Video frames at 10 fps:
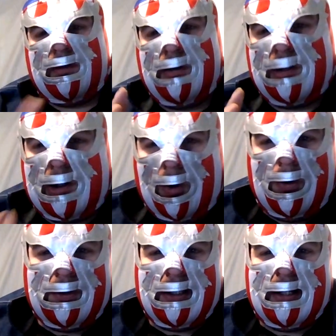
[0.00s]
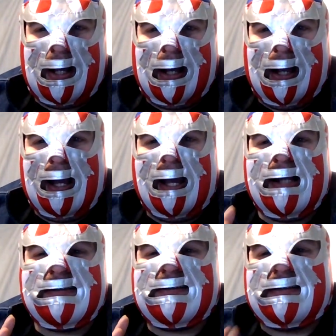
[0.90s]

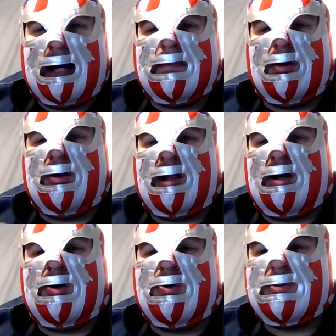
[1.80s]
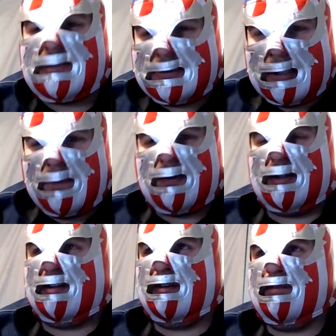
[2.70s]
GoldenEye
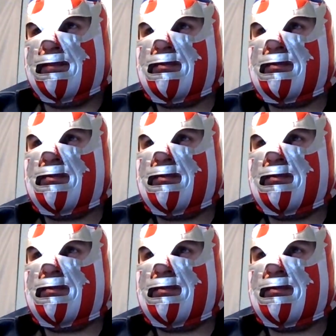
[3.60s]
007.